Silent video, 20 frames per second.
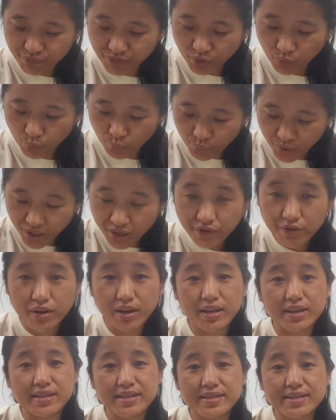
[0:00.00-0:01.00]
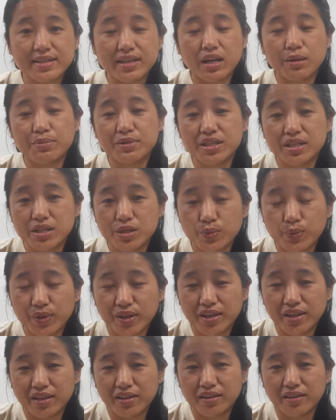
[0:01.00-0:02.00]
Whereas
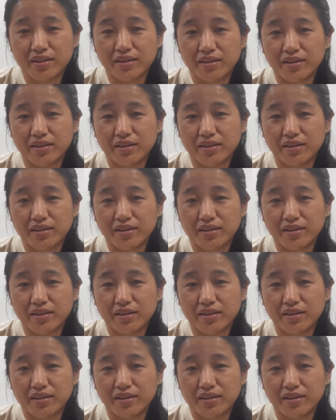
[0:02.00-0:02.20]
Apatisui